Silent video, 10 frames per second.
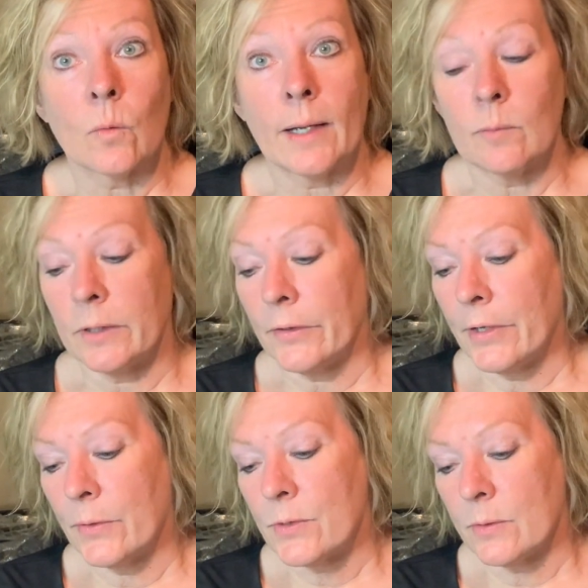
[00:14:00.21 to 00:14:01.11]
write them little
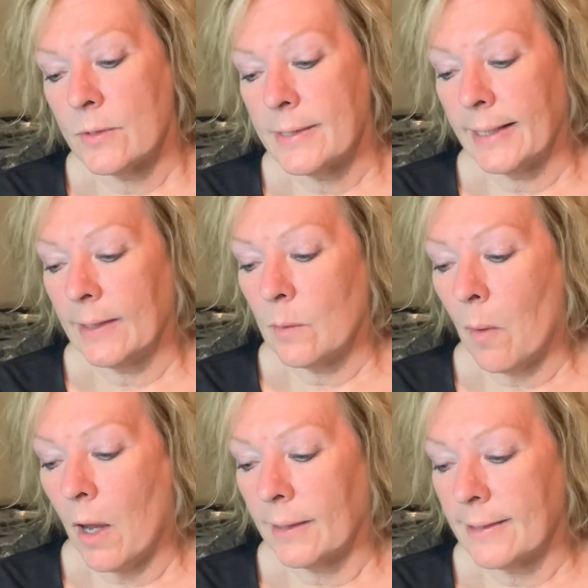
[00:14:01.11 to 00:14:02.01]
notes and stick in the
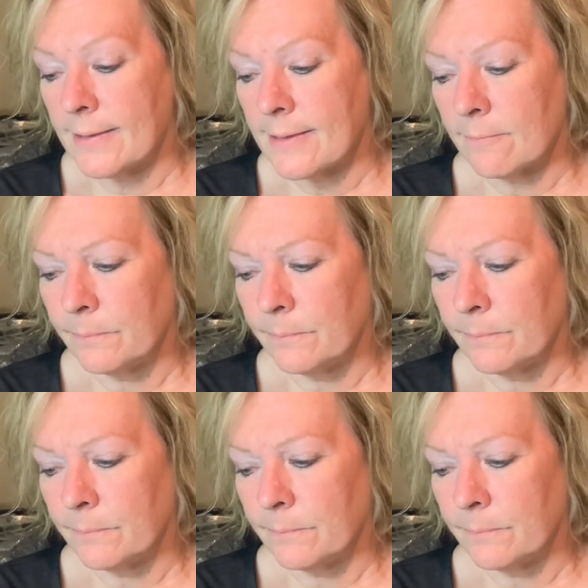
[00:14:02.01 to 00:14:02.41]
pockets.